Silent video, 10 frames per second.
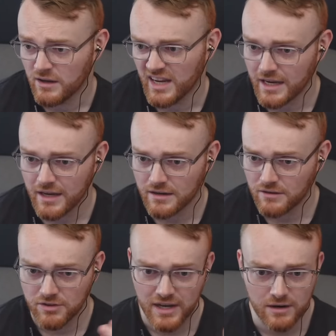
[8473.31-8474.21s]
And if
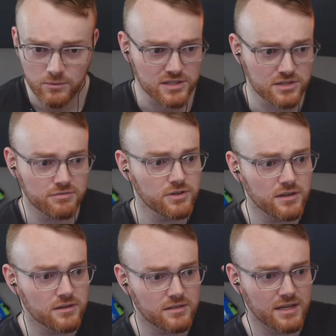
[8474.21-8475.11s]
you hadn't watched a few
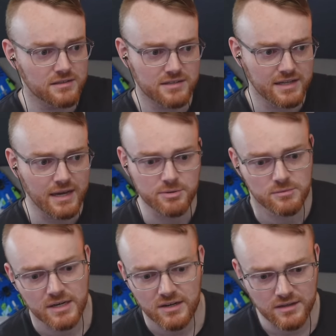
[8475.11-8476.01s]
other things like Captain
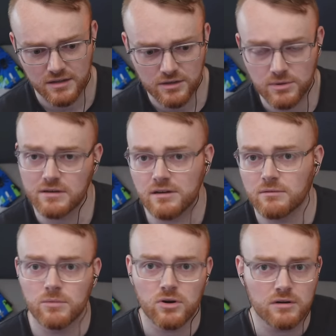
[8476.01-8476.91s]
America, you wouldn't know
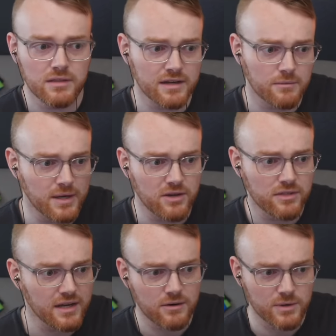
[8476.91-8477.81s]
more like about
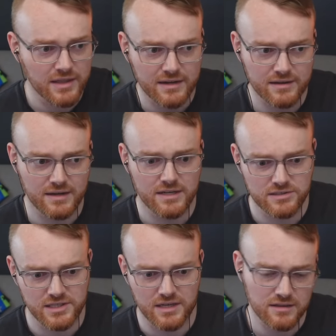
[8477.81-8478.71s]
there where that
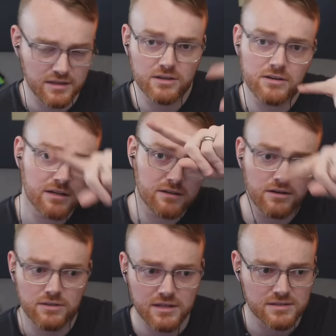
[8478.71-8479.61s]
connects in. And then you need to
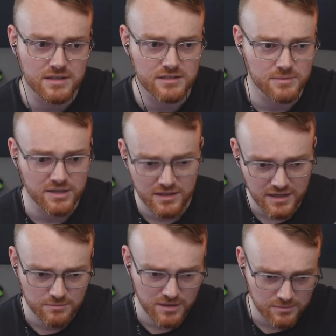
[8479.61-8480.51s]
know these things about there
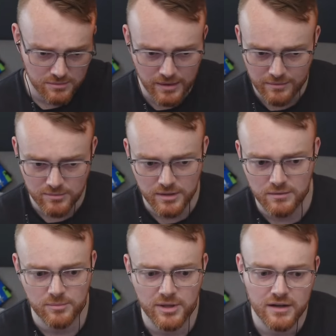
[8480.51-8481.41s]
and blah, blah, blah, blah, blah,
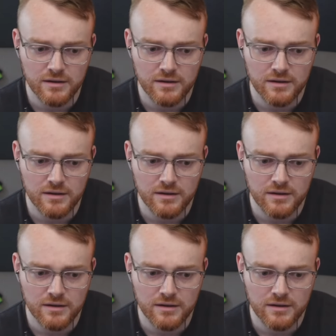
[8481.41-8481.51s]
blah, blah.